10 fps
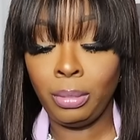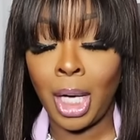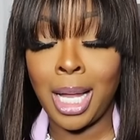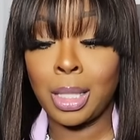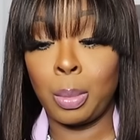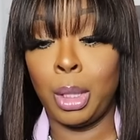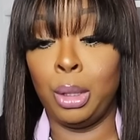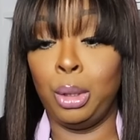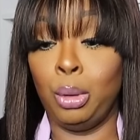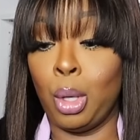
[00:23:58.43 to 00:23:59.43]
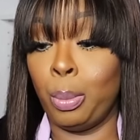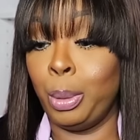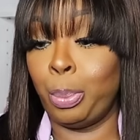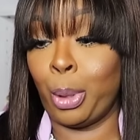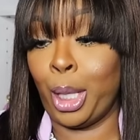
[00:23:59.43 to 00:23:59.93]
I smell you gonna be
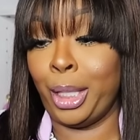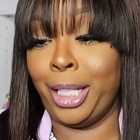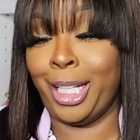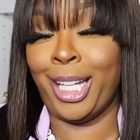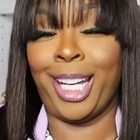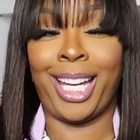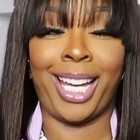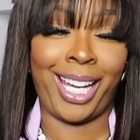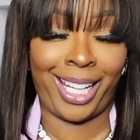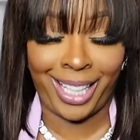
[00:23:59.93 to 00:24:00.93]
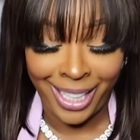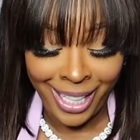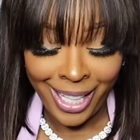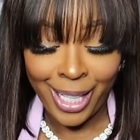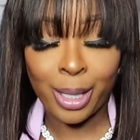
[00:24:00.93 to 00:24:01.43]
pregnant.
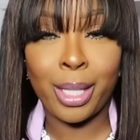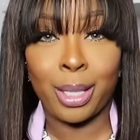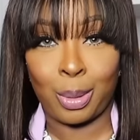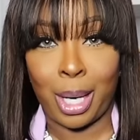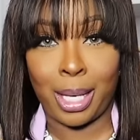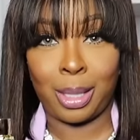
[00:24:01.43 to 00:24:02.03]
That's what I